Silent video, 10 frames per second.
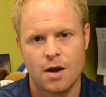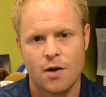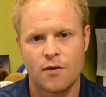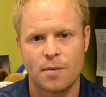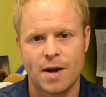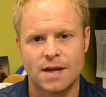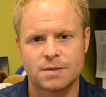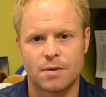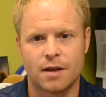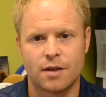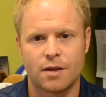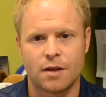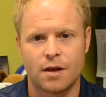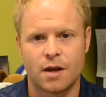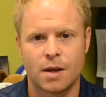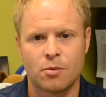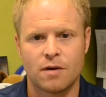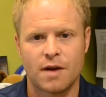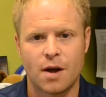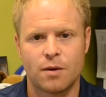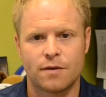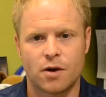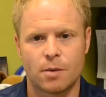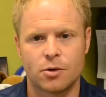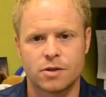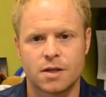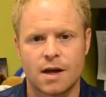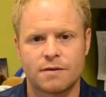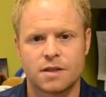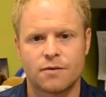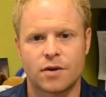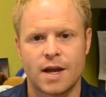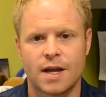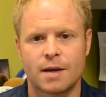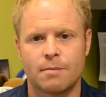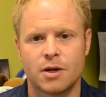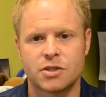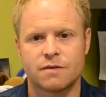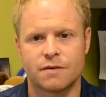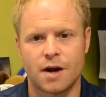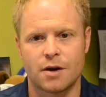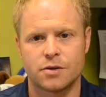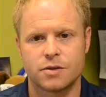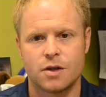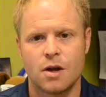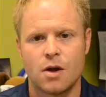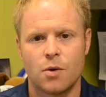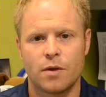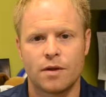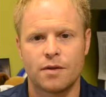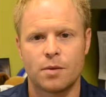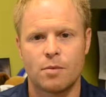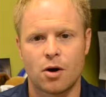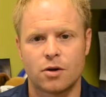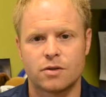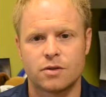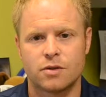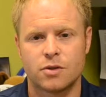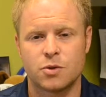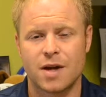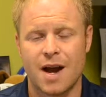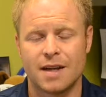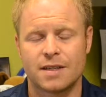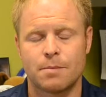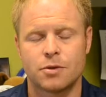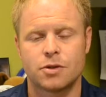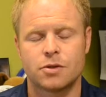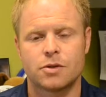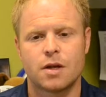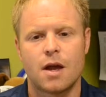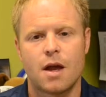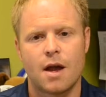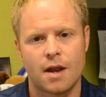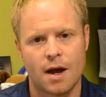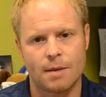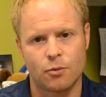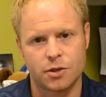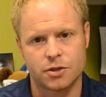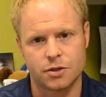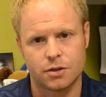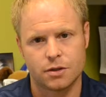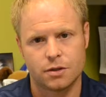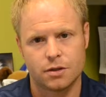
Over the past month, a number of Iowa farmers have suffered hay combustion fires within their barns due to high temperatures and high moisture.